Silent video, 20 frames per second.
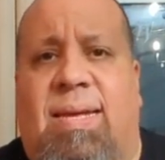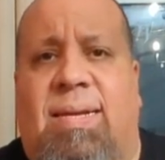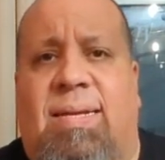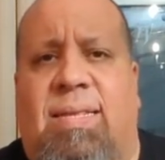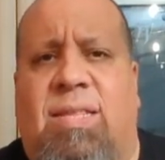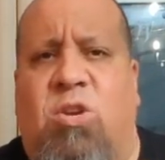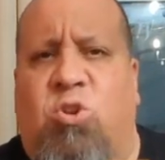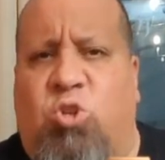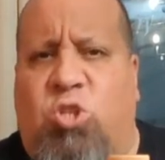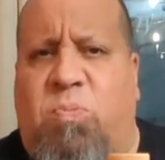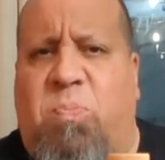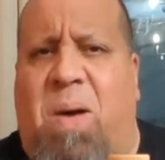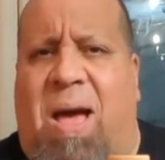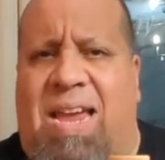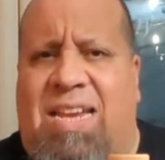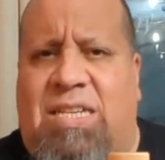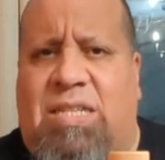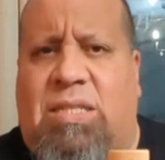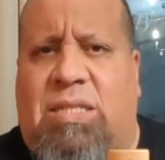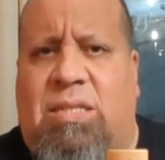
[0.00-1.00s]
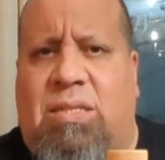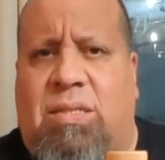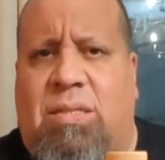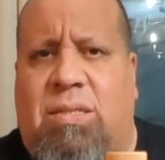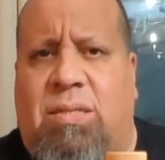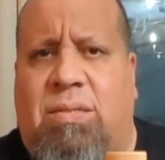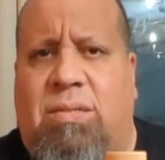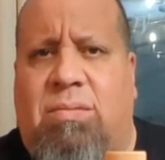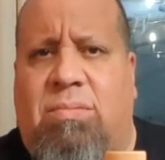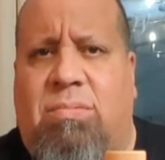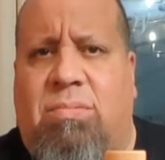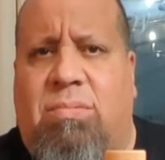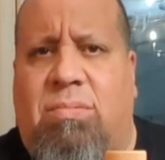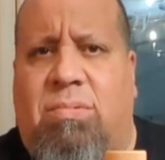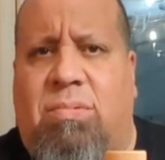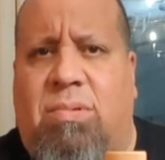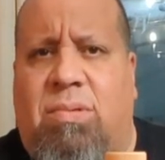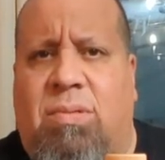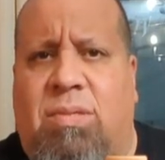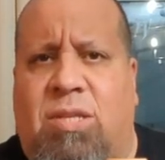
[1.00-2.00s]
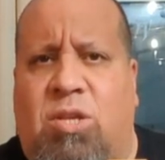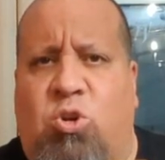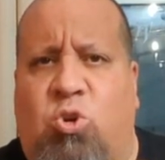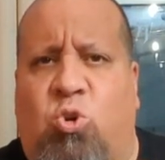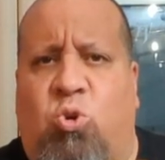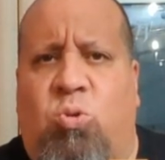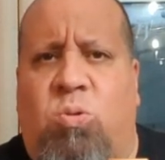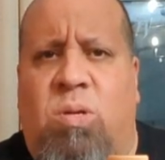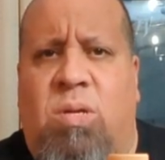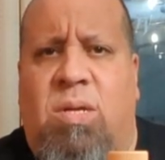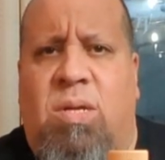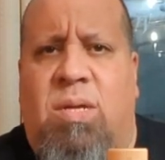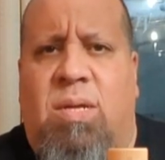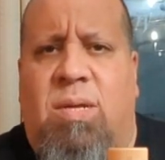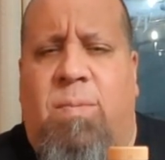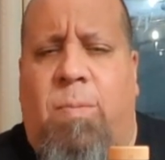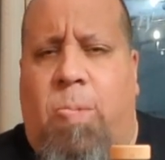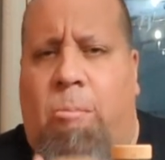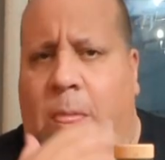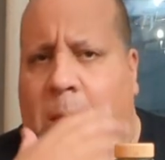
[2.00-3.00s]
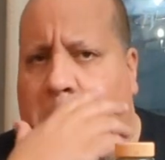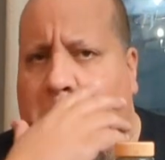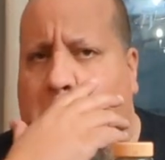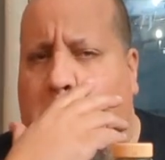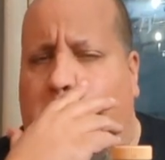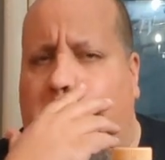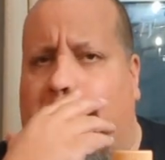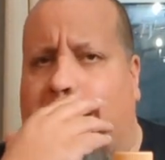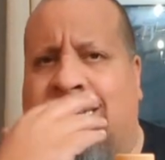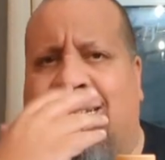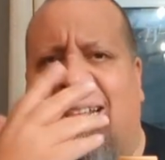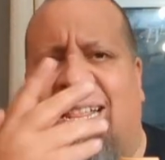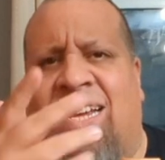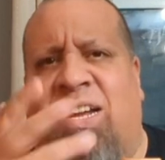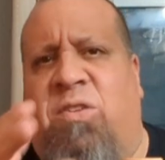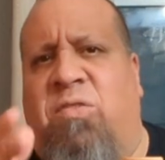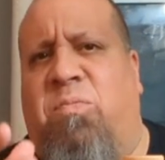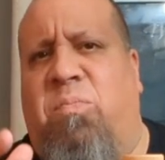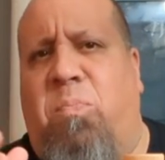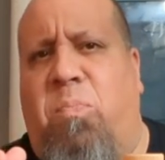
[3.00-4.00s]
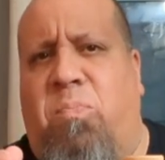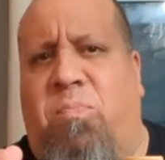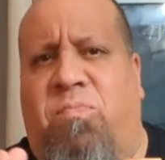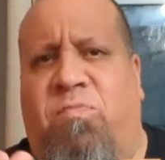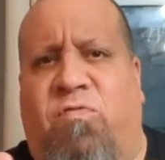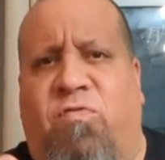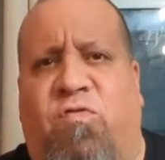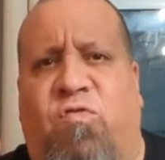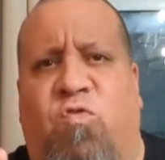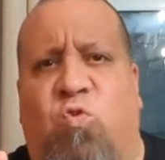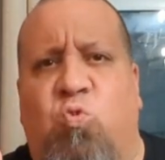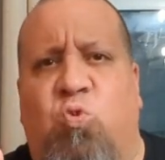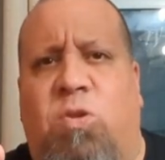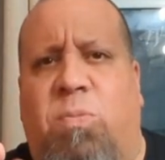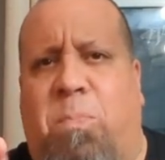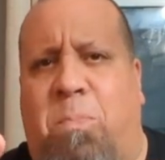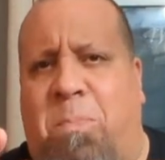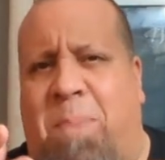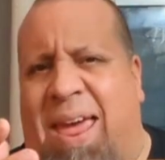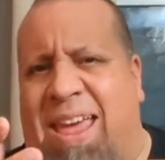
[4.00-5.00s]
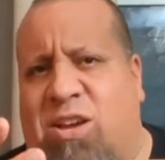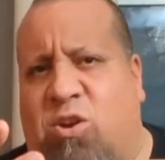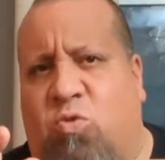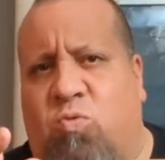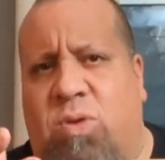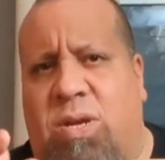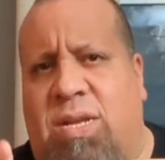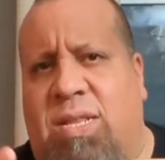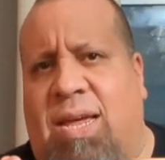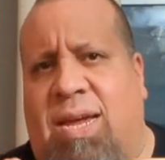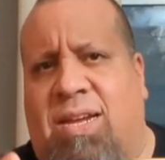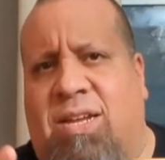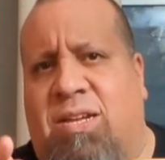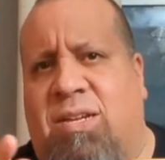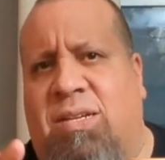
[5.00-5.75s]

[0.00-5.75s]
little spice, little what I say, like a fruit bakery, like a